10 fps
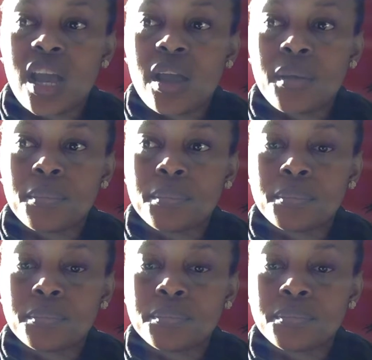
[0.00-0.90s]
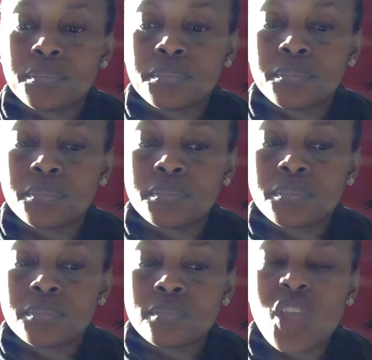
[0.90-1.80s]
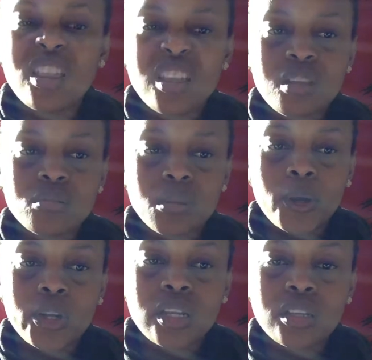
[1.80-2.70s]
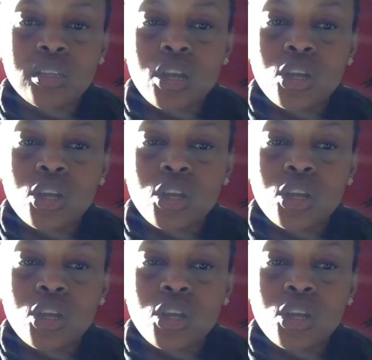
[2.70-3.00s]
I think that was about it.